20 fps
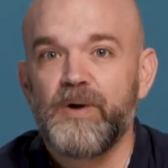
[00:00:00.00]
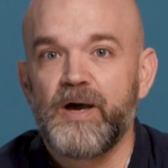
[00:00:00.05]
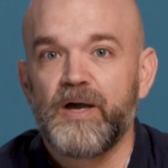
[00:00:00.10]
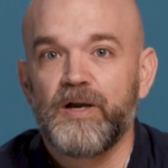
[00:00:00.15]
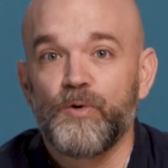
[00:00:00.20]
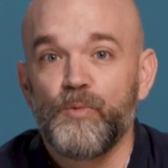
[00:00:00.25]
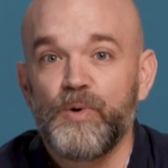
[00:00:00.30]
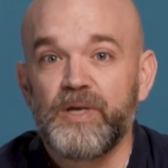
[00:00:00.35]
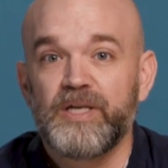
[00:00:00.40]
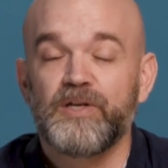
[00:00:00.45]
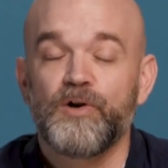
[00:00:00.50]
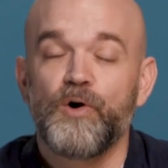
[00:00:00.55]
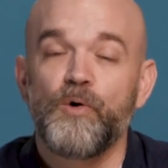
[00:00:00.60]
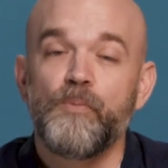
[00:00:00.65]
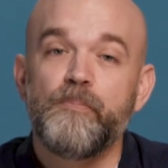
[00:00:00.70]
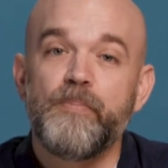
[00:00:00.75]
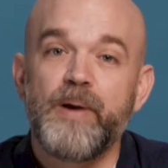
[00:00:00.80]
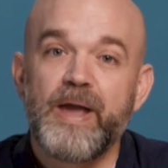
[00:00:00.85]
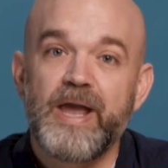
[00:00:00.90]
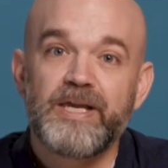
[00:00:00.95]
better, we can
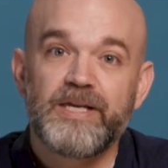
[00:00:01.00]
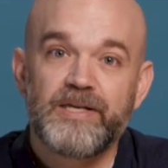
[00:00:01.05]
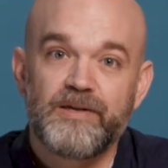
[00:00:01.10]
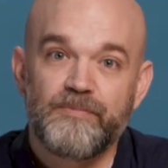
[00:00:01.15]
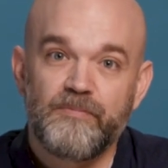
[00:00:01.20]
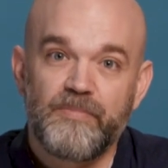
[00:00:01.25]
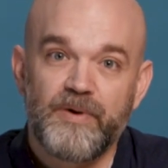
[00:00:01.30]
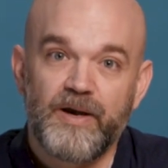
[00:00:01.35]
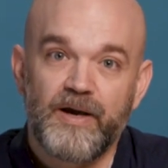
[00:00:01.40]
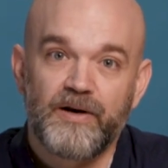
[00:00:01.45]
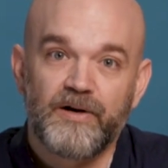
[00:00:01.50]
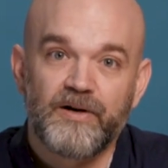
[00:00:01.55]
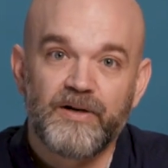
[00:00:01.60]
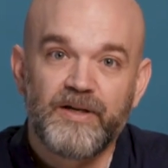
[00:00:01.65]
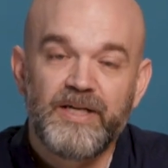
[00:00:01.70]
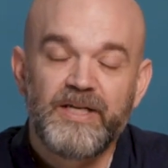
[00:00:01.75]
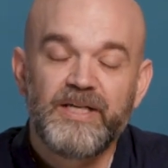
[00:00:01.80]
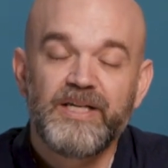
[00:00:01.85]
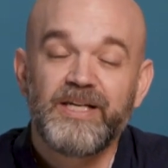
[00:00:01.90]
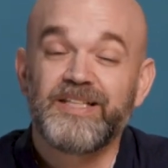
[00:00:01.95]
obey him better.